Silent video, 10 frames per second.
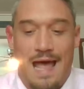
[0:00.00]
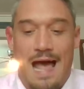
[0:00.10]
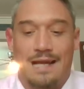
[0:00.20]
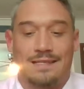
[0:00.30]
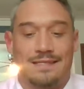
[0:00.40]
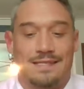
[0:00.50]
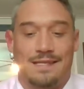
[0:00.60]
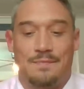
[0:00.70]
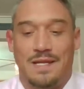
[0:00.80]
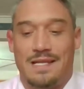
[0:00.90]

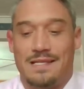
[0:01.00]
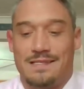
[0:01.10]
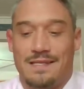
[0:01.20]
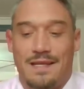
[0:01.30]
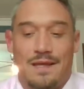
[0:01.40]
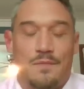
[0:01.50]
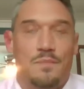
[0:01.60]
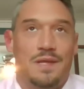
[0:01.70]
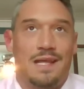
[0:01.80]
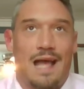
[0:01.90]
honesty means
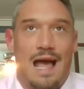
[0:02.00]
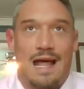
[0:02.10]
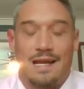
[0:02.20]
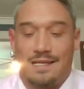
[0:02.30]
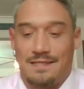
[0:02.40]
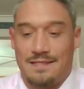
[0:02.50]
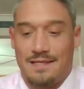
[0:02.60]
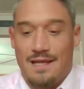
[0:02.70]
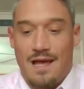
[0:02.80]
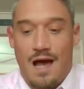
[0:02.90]
being honest
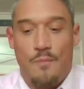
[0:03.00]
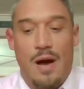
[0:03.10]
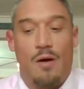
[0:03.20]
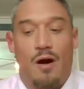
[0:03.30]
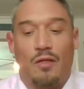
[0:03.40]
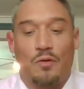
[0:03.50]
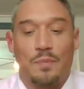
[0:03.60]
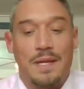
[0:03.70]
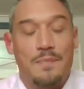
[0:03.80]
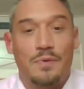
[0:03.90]
about other
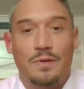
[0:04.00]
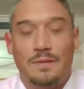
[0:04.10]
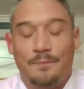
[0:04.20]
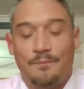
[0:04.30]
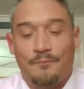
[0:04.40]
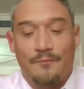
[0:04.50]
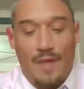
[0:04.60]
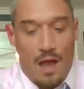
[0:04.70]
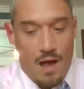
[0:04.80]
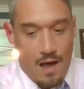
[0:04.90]
people.
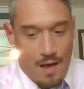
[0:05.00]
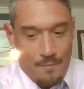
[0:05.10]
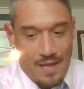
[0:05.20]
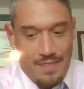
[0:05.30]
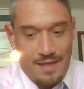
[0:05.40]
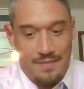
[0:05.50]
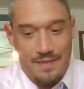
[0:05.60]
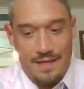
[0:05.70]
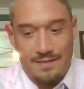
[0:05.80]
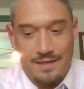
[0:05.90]
And they
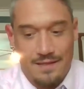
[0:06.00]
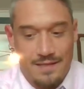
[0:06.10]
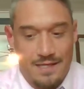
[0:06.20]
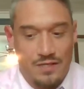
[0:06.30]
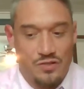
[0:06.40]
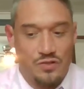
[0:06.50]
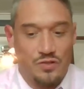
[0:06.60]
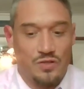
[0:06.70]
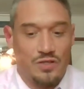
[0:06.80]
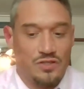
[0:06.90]
think that they
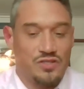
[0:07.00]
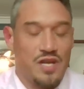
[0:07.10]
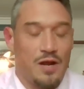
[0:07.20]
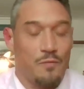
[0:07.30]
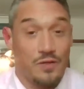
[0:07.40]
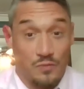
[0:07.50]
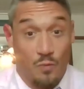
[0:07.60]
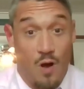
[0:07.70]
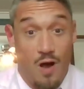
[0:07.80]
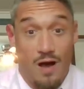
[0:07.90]
should share what's
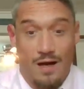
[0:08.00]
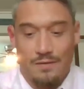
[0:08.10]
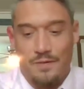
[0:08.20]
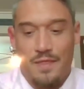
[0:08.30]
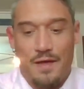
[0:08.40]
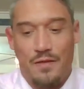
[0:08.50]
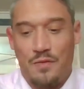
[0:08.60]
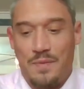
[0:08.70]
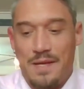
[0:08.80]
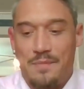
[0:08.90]
wrong with
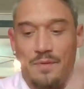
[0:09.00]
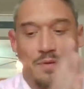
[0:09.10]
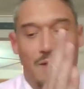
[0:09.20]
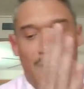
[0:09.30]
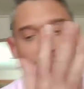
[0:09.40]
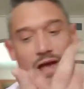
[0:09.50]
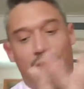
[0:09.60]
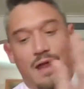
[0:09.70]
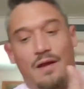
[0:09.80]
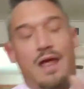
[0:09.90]
other people,
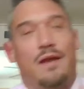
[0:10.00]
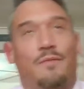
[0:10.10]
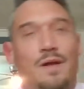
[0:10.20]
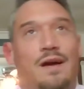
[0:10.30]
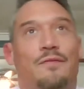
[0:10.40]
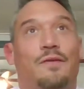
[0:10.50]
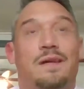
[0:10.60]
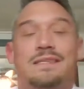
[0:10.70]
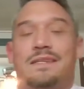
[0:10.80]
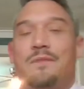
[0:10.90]
and
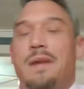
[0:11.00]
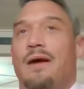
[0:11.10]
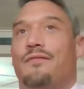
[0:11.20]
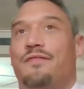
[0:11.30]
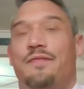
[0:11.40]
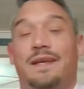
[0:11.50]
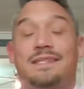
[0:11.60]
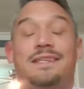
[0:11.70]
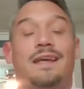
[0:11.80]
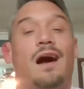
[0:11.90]
recovery isn't about
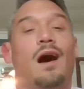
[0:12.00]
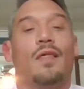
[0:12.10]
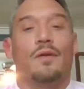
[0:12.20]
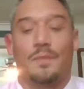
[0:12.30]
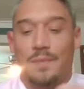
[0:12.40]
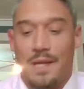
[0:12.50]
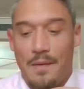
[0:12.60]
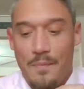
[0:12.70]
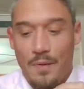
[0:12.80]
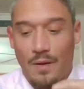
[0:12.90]
fixing other
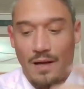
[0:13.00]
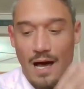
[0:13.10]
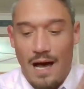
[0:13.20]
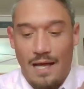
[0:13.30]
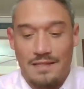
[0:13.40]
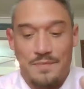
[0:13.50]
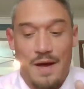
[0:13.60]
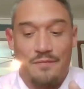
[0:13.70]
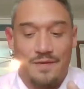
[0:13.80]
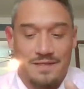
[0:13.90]
people. It's
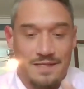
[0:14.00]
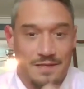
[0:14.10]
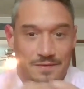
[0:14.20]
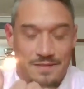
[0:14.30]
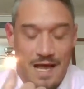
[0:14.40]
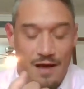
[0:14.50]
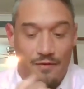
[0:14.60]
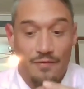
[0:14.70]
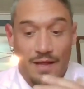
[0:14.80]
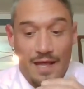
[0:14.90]
about fixing
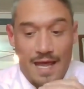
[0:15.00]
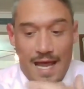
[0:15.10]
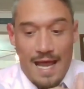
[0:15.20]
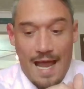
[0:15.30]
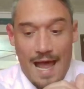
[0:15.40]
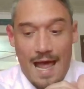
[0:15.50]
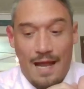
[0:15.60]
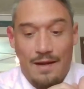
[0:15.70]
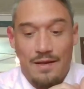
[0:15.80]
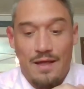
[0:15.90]
yourself,
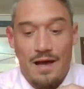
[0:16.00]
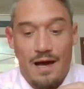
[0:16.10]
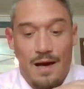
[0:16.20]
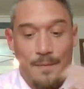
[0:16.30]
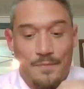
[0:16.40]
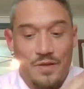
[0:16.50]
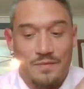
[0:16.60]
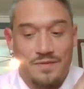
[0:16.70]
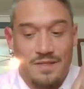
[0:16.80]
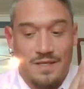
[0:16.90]
and you
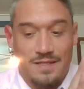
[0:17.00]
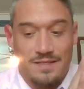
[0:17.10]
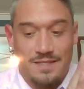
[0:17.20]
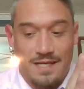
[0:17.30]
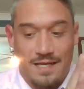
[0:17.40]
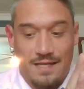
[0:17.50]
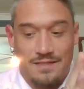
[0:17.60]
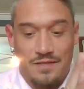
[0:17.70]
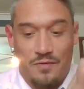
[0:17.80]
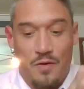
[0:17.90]
have to stick
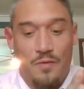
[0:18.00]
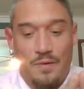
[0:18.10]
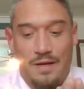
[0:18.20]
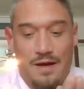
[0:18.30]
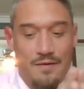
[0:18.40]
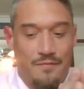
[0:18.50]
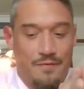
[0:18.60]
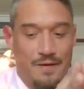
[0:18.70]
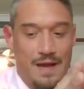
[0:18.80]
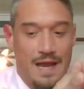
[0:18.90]
to your own
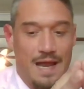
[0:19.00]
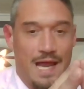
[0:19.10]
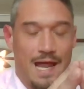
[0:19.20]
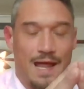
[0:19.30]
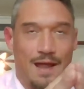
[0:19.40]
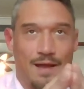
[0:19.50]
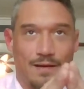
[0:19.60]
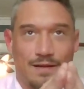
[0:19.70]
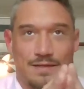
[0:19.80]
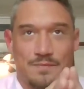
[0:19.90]
recovery, and
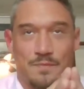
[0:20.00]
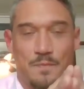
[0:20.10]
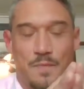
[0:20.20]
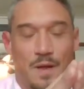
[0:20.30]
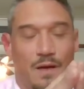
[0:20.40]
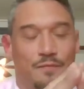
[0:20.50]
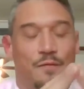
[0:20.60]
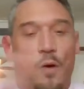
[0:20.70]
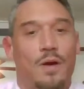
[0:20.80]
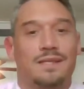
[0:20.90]
because
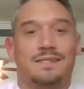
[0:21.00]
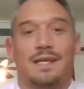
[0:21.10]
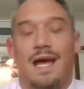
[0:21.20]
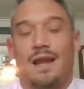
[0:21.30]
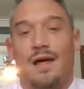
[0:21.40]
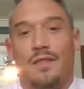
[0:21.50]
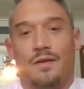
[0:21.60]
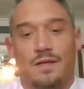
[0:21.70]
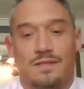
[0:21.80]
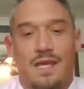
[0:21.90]
focusing on
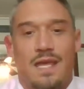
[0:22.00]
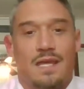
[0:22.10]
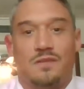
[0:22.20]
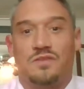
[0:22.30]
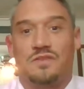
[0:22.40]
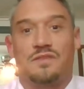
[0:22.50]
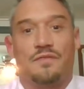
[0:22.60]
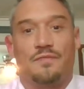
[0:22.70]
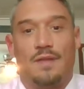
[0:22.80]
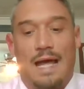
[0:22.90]
others is just
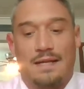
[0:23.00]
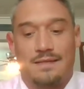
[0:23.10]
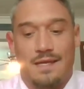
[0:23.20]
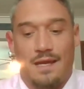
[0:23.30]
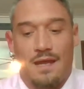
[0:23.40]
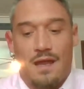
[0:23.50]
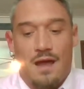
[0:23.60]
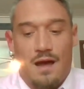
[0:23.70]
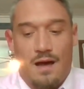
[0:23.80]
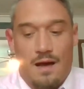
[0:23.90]
deflecting
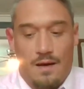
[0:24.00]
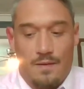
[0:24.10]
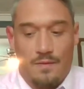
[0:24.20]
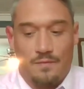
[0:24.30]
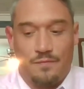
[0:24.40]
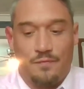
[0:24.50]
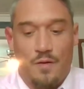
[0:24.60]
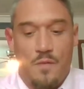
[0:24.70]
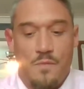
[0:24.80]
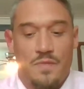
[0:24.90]

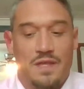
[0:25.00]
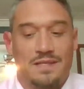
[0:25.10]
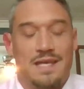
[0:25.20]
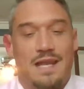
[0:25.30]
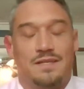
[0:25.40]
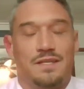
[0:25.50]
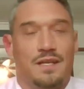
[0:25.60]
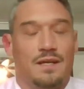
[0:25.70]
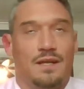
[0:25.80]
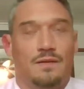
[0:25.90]
from the
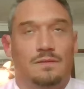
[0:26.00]
attention